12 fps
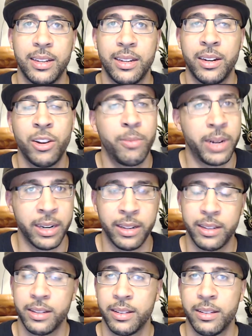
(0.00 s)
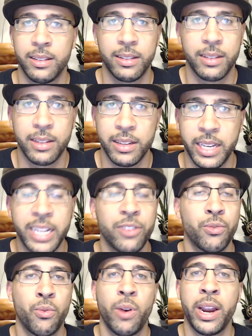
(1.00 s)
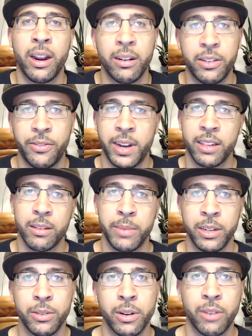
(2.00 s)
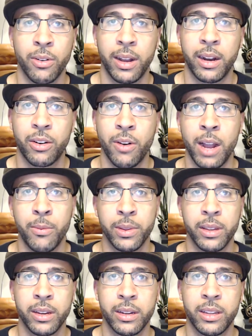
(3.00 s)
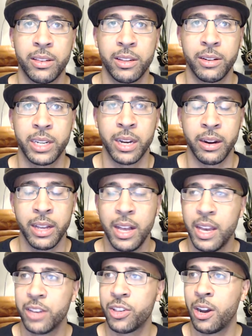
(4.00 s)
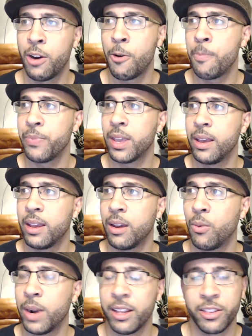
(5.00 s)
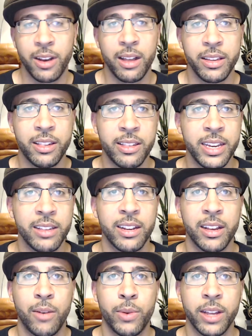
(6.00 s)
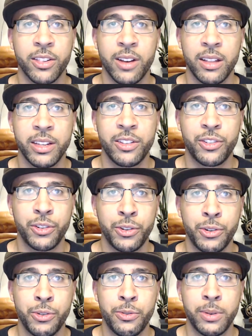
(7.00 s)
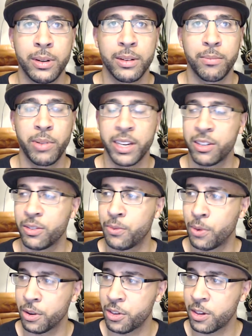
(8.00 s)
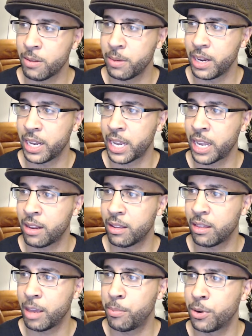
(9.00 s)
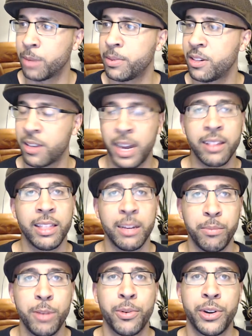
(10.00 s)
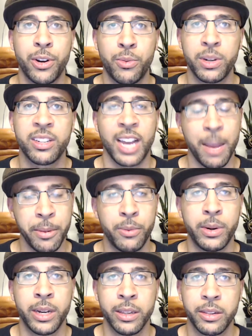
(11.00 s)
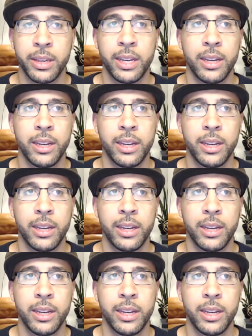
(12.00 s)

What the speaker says: Nobody. It is rare to find somebody do a crime with a concealed carry. So when I saw these things, when I saw these two places of worship and they put up these signs letting people know what time it was,